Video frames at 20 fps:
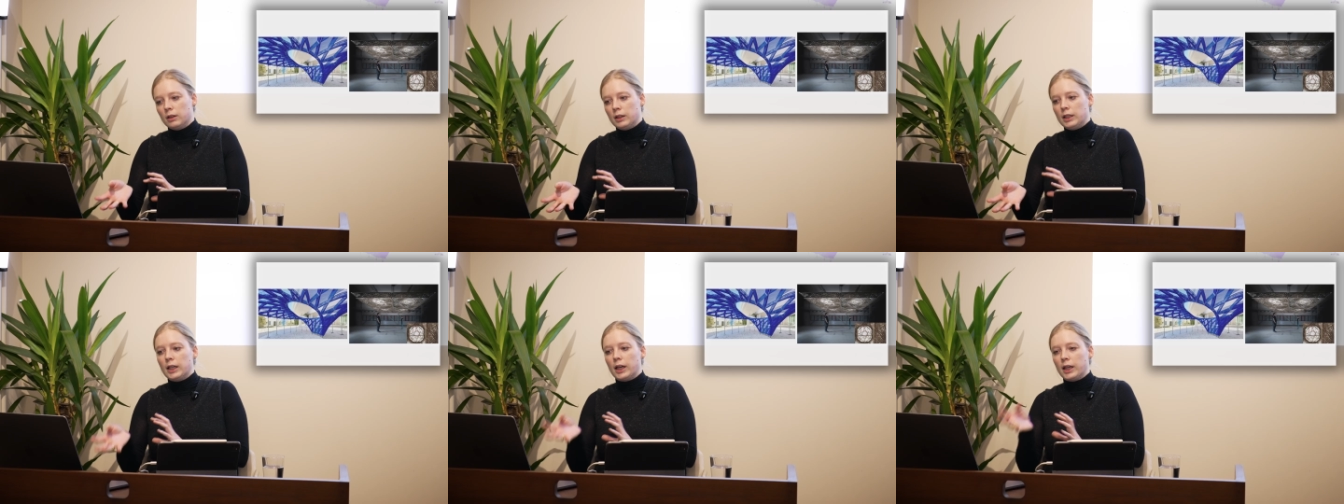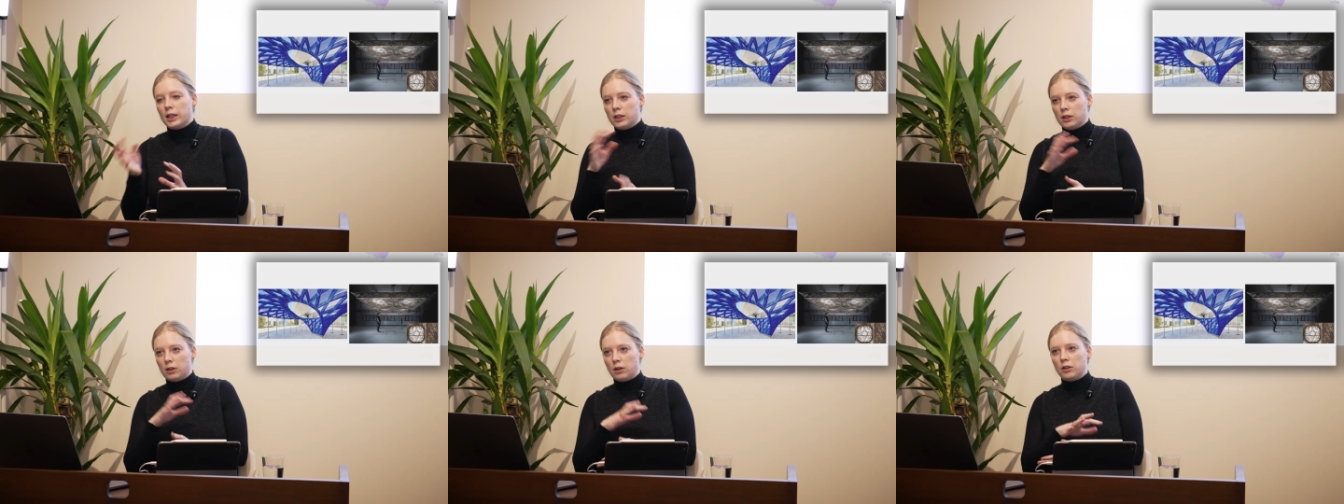the
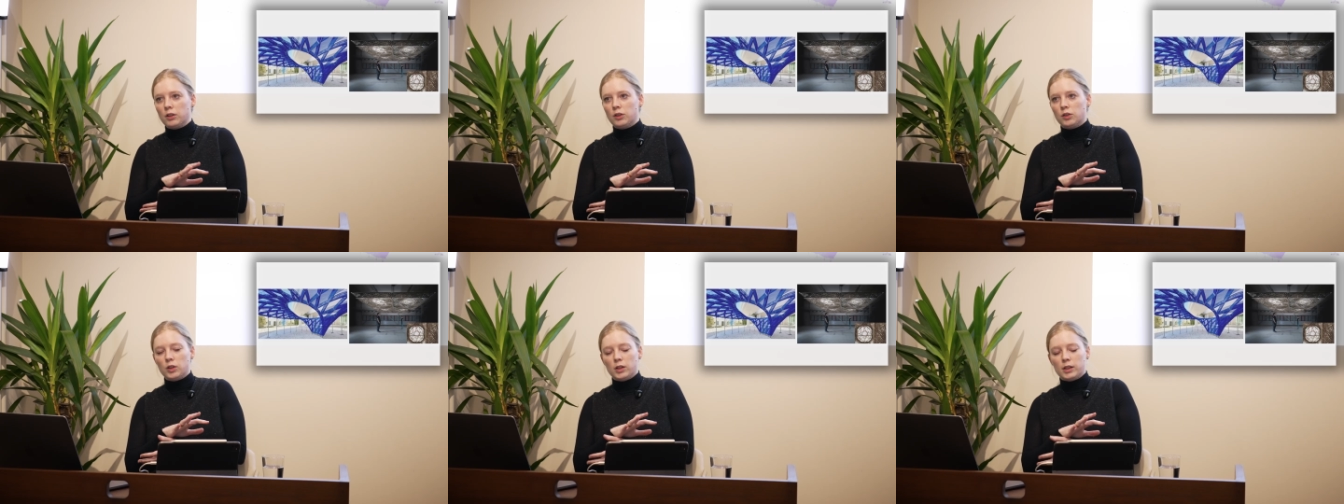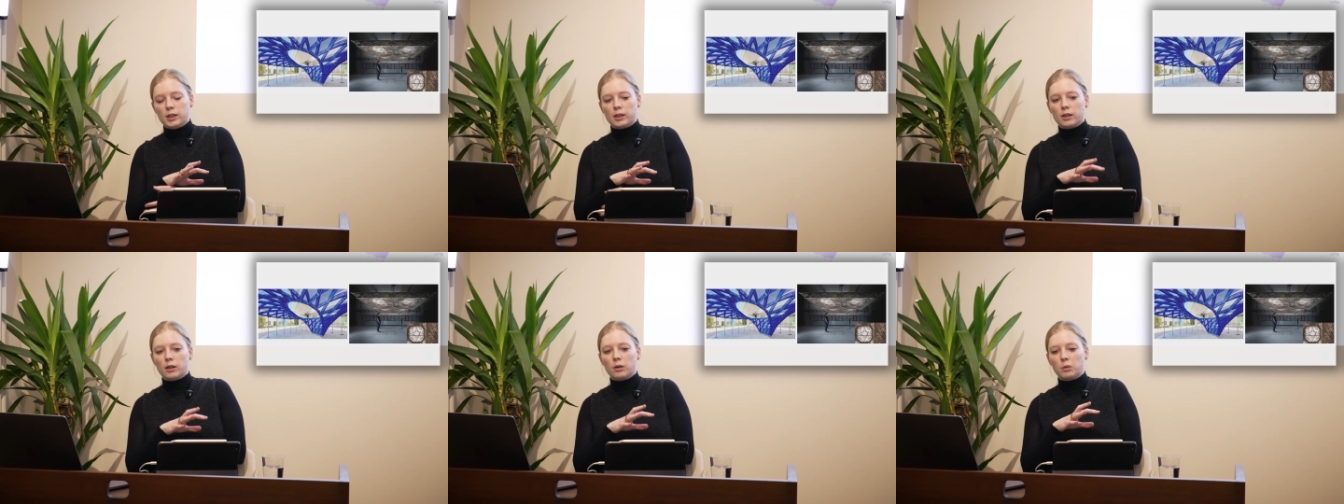
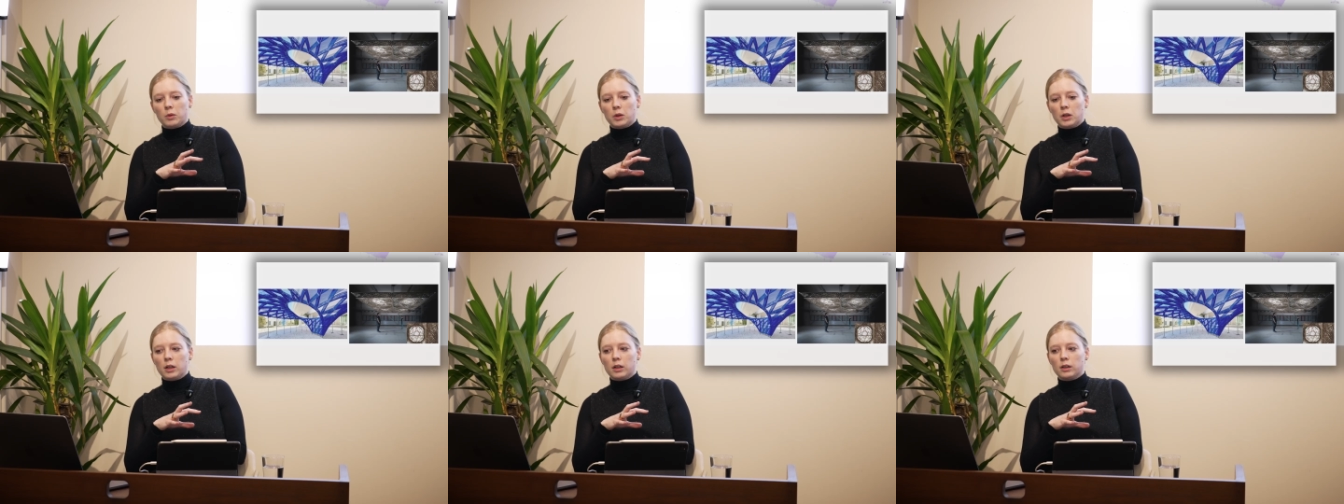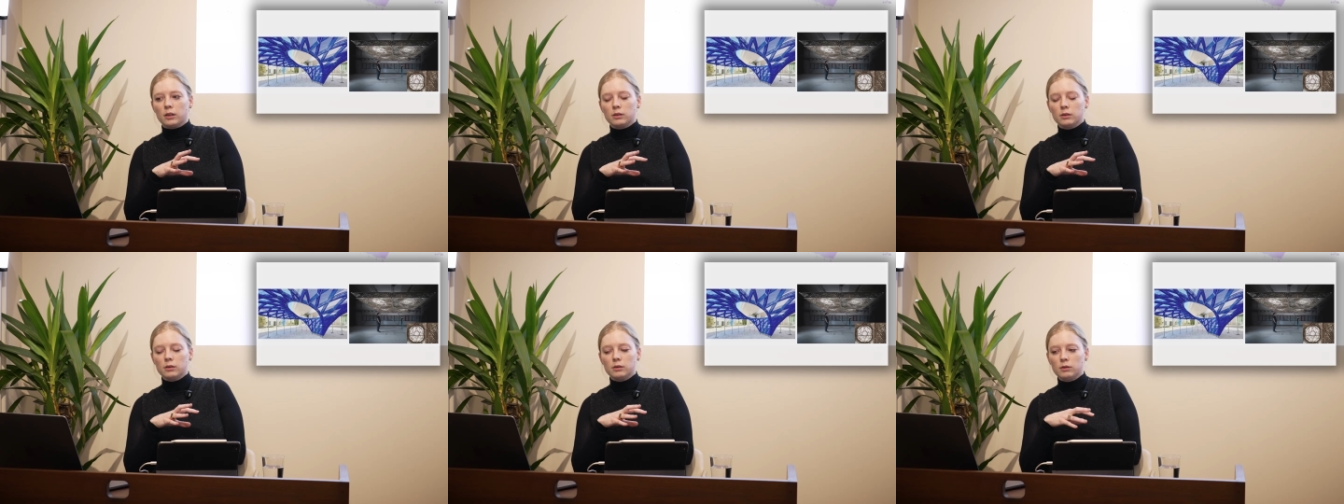ideologies that
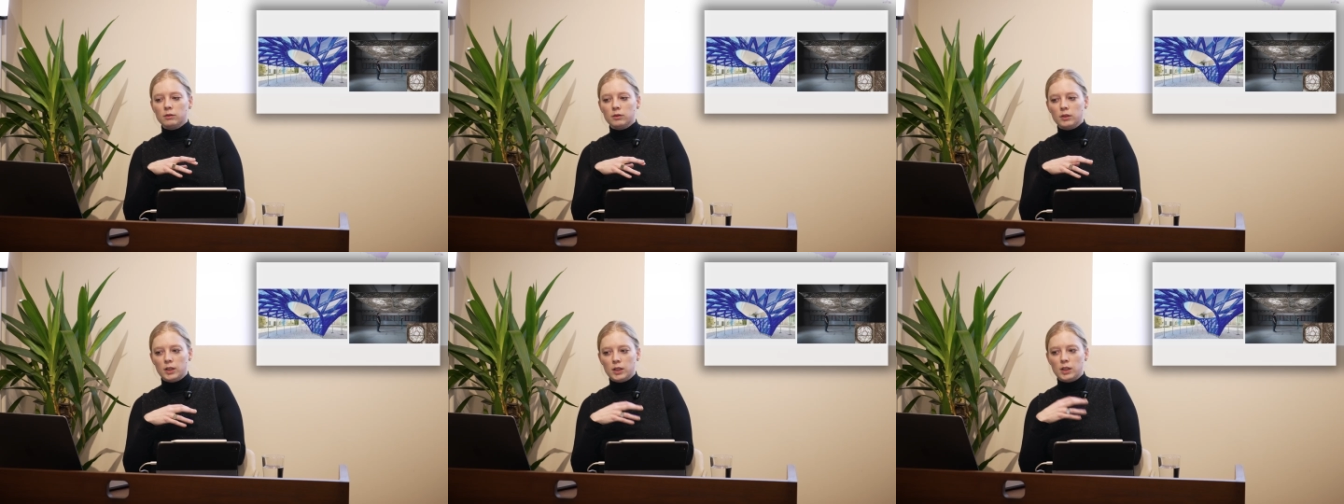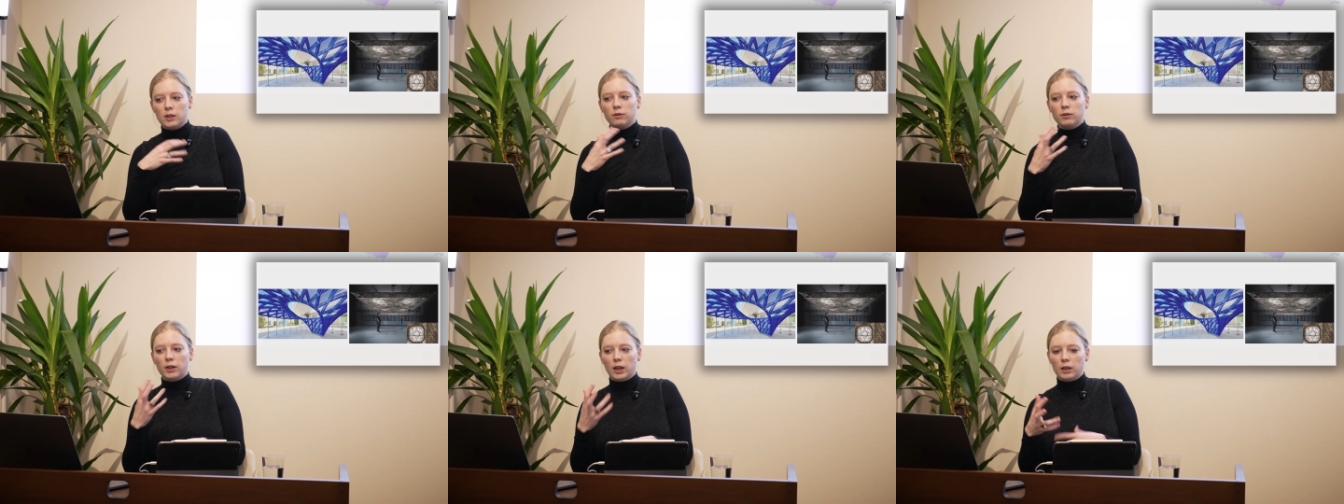were
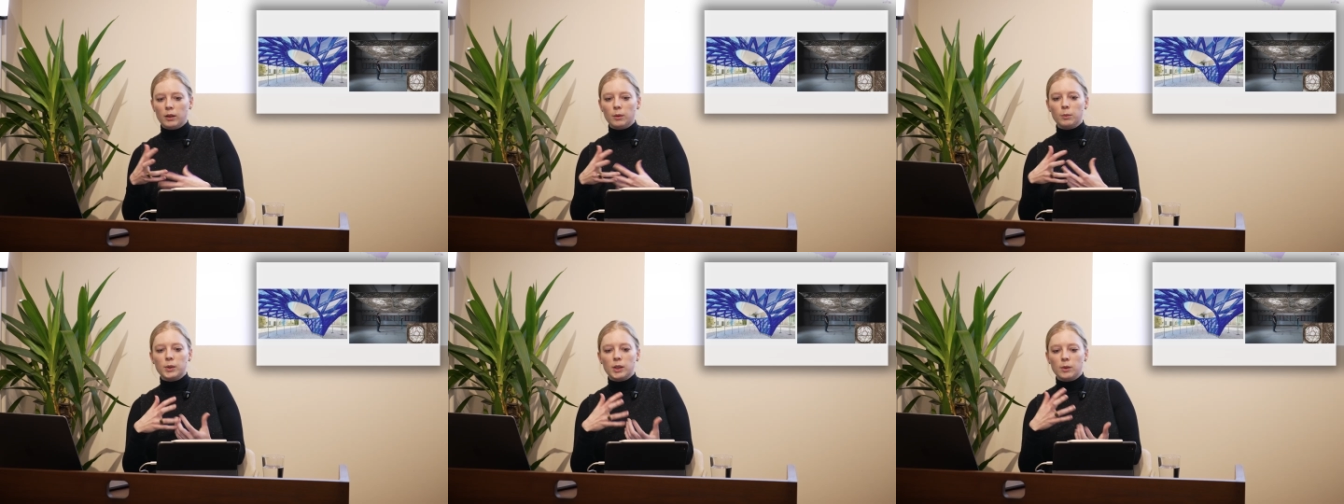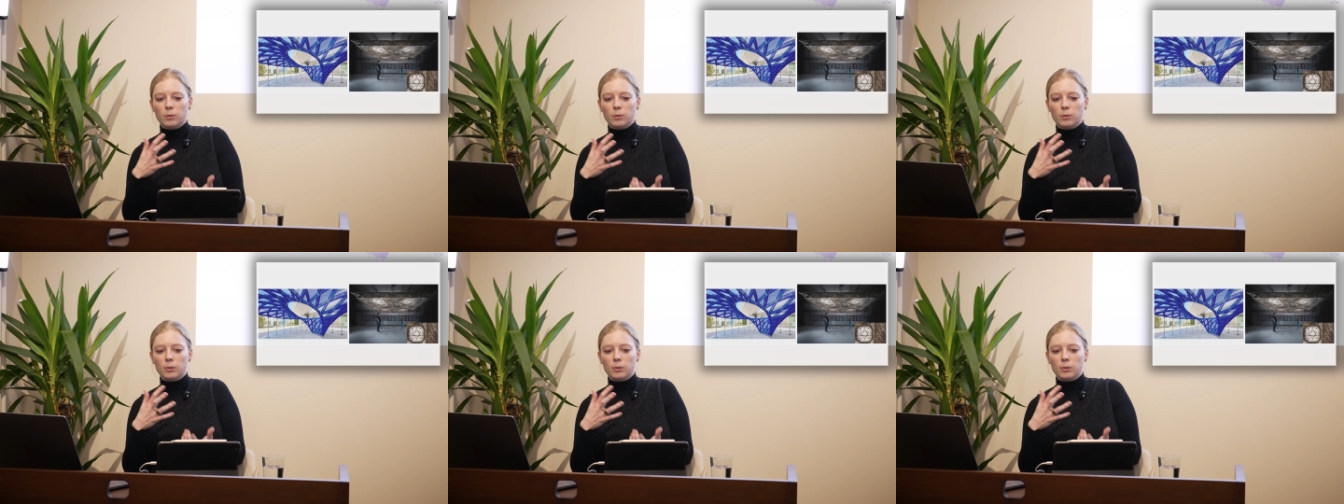developed